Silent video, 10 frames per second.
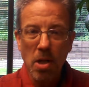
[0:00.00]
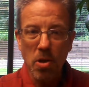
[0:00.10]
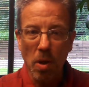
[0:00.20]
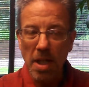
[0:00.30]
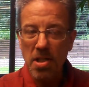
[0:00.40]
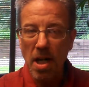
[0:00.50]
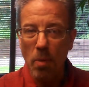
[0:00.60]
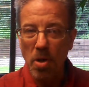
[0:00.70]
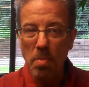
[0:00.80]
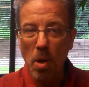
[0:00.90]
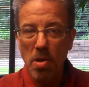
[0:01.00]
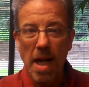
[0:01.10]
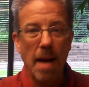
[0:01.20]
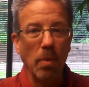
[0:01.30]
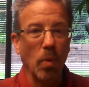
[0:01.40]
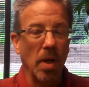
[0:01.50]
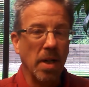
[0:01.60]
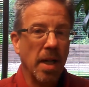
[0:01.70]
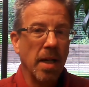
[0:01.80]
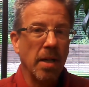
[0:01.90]
So let's start with the most common one.
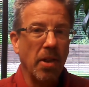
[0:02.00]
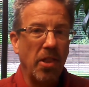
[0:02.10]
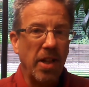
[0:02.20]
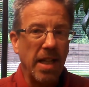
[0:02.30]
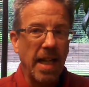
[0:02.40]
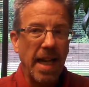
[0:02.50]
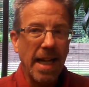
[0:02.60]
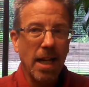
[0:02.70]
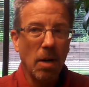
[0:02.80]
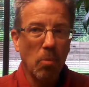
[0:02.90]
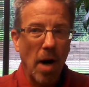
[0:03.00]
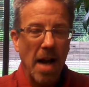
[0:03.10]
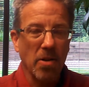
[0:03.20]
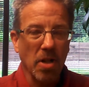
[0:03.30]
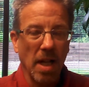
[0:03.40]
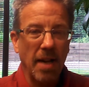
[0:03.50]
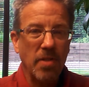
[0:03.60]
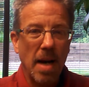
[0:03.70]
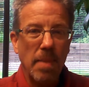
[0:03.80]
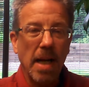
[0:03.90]
The income rider, the
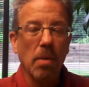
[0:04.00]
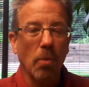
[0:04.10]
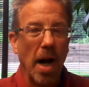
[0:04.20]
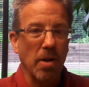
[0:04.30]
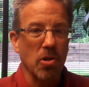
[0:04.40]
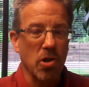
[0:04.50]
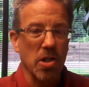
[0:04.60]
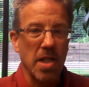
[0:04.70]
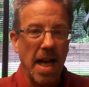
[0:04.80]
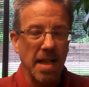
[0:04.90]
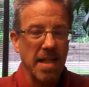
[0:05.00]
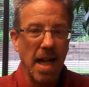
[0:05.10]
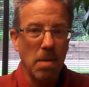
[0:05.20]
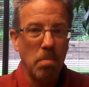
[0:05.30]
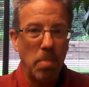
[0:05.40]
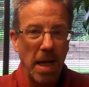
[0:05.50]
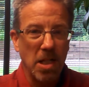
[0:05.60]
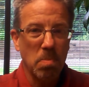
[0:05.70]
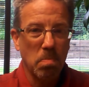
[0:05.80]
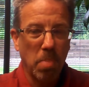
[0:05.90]
lifetime income rider, is just that. It's not a
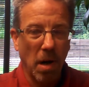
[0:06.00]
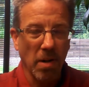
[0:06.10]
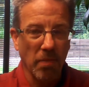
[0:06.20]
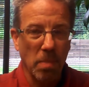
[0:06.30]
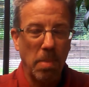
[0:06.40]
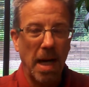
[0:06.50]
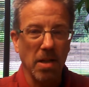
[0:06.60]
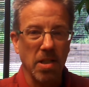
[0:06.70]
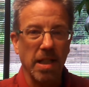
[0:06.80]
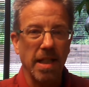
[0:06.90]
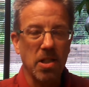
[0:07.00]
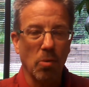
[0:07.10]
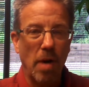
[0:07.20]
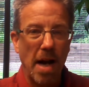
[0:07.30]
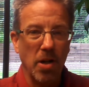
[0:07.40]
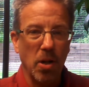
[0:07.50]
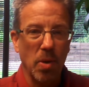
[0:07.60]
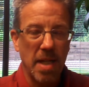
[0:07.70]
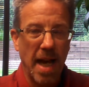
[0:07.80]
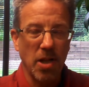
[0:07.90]
base part of the policy, it's a rider
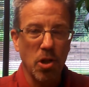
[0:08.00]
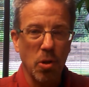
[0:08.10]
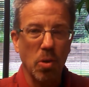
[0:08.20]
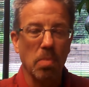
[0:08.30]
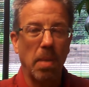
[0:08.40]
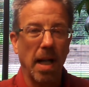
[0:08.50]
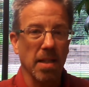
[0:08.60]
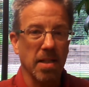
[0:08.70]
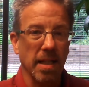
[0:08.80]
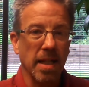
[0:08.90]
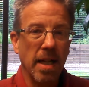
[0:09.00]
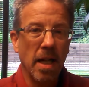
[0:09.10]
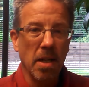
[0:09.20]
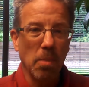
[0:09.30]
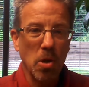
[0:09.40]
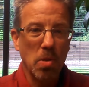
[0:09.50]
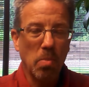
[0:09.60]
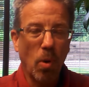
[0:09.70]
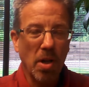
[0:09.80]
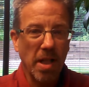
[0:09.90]
you attach to the policy. The most
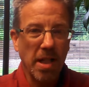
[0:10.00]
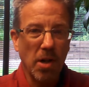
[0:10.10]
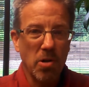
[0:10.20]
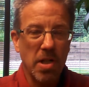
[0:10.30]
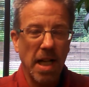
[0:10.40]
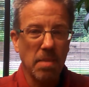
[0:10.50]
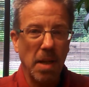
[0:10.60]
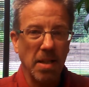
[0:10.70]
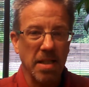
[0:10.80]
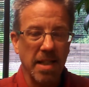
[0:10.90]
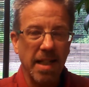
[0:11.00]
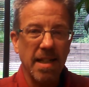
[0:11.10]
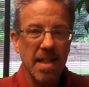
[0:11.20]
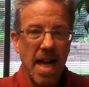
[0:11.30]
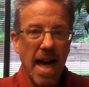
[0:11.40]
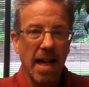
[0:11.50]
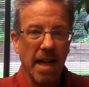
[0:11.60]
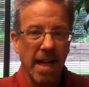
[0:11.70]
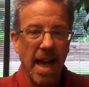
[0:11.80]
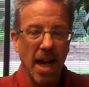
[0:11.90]
important thing to understand about this, it is
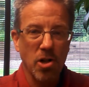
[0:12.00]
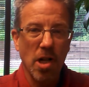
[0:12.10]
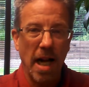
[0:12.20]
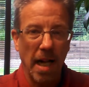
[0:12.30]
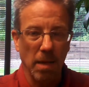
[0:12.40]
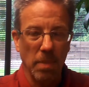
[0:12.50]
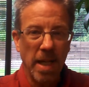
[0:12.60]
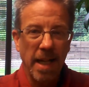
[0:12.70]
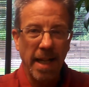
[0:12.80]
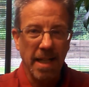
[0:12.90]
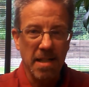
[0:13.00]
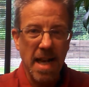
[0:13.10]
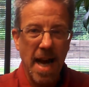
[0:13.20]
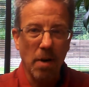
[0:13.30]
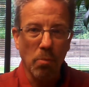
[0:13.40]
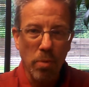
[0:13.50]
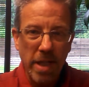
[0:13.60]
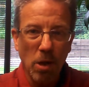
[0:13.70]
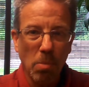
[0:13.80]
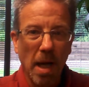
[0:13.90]
not a cash column. It is not
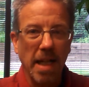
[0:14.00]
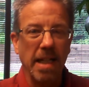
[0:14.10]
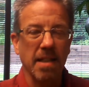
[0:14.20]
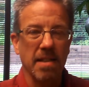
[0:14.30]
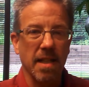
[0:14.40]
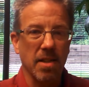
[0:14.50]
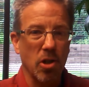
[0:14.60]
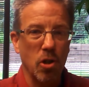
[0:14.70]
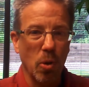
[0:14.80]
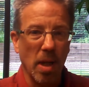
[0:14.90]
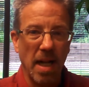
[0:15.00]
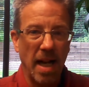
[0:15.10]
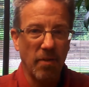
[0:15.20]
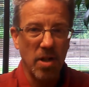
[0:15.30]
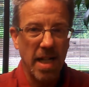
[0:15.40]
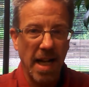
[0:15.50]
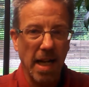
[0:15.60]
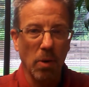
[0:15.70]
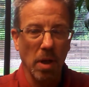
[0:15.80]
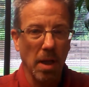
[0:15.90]
real money in the sense that you can ever
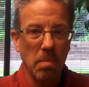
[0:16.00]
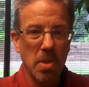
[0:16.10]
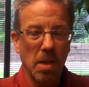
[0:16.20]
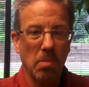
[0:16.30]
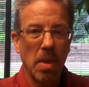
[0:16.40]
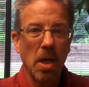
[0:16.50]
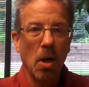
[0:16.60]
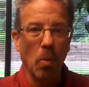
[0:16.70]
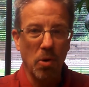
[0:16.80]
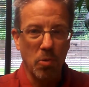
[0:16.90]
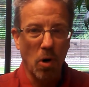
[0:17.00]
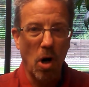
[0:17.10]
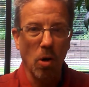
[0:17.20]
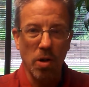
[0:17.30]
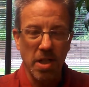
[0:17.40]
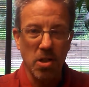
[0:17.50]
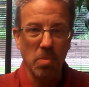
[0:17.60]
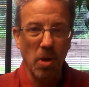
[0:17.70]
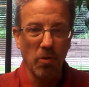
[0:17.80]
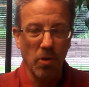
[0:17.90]
take out a lump sum withdrawal or
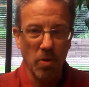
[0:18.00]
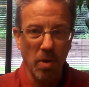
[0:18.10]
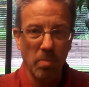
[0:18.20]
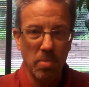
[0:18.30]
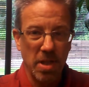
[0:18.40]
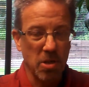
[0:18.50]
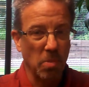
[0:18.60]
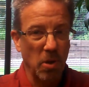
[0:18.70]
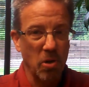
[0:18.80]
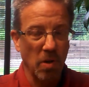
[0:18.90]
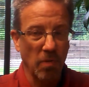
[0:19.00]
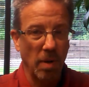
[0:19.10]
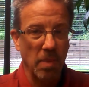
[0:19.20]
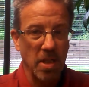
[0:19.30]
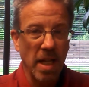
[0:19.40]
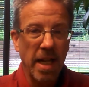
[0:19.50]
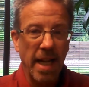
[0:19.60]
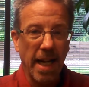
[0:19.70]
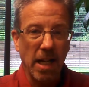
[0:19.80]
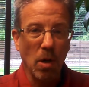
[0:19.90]
distribution from this.
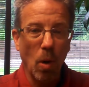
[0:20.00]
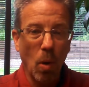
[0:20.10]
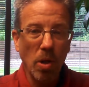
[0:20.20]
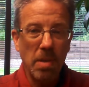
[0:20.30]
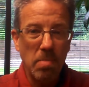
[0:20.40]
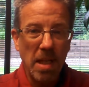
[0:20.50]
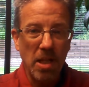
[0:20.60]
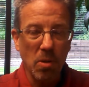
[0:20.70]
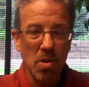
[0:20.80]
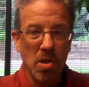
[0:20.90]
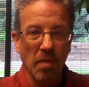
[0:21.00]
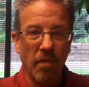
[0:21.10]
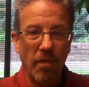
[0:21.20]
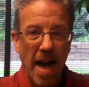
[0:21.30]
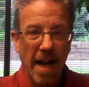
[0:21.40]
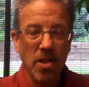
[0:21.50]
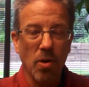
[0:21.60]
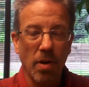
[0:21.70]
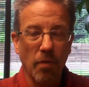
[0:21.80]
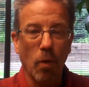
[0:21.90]
It can only be used to
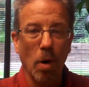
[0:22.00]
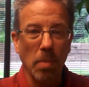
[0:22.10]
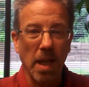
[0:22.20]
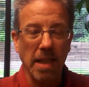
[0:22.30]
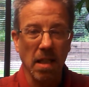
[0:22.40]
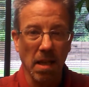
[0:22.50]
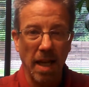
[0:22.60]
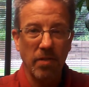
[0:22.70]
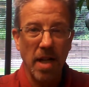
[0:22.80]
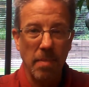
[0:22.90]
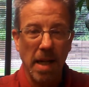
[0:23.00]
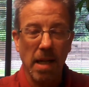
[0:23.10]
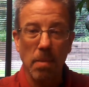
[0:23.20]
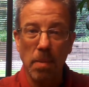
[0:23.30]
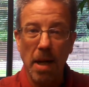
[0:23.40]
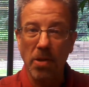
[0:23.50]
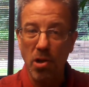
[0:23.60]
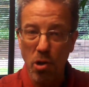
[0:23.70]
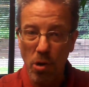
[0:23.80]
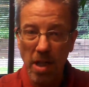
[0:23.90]
factor and formulate the lifetime income amount
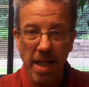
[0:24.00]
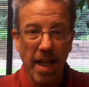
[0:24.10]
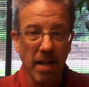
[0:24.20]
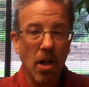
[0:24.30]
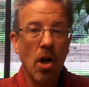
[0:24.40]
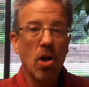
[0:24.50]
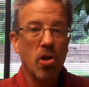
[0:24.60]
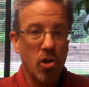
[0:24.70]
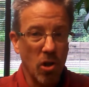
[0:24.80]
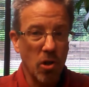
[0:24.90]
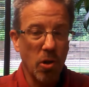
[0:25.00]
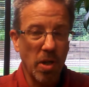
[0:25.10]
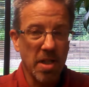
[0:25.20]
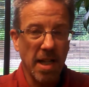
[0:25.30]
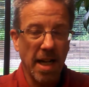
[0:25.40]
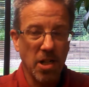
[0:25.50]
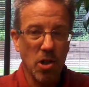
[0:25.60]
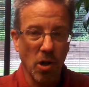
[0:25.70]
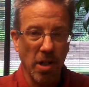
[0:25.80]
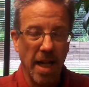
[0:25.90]
that you're going to get should you decide to
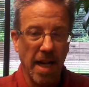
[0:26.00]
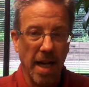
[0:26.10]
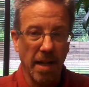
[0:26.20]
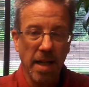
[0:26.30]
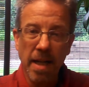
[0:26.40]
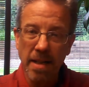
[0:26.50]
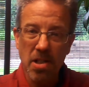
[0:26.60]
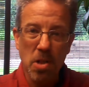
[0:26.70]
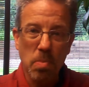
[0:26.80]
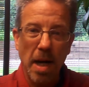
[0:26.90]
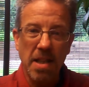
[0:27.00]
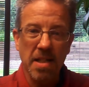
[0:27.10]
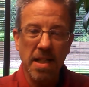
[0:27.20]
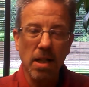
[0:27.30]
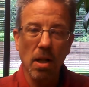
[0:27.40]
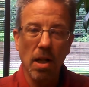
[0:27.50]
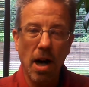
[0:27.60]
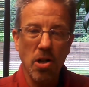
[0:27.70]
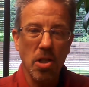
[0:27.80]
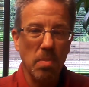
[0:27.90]
turn that on. This is probably the single
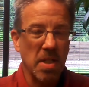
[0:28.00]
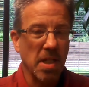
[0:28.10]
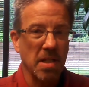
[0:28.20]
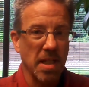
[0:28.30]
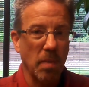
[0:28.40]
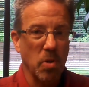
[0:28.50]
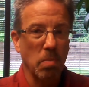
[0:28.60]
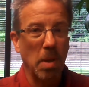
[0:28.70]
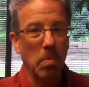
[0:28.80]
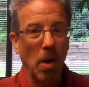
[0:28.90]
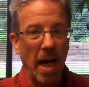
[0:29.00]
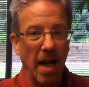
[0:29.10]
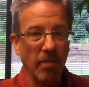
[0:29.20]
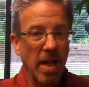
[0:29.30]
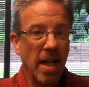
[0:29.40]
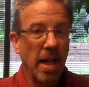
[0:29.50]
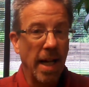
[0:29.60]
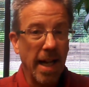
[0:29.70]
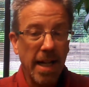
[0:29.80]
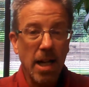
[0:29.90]
largest misconception people have.
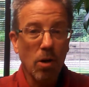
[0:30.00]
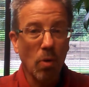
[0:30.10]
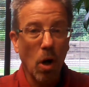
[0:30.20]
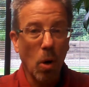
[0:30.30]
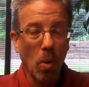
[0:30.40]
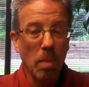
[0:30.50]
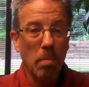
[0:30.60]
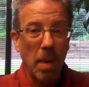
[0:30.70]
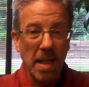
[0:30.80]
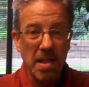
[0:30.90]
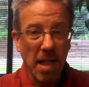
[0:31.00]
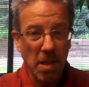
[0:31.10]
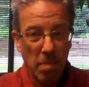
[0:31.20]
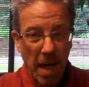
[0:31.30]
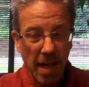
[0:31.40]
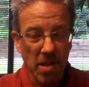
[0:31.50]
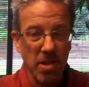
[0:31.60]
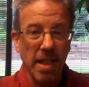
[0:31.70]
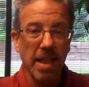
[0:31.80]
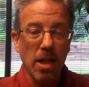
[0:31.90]
It can grow based on the
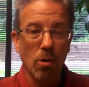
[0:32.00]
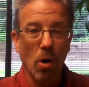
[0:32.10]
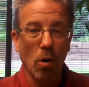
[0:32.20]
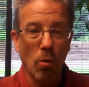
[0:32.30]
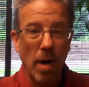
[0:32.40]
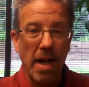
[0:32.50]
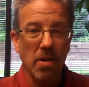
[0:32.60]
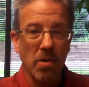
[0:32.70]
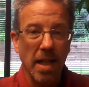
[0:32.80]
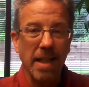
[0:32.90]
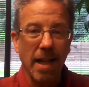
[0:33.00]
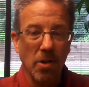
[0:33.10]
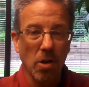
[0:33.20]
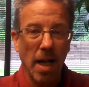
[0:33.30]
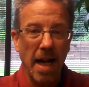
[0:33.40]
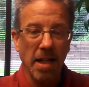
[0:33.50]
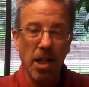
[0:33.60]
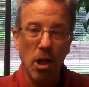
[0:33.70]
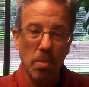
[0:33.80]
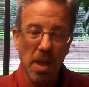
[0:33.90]
policy. It can grow greater than the underlying
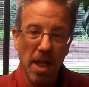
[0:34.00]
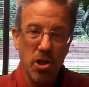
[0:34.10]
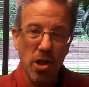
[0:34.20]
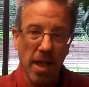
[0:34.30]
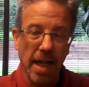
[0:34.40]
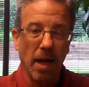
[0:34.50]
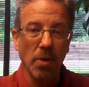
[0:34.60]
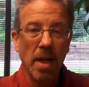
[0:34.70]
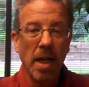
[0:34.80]
accumulation account.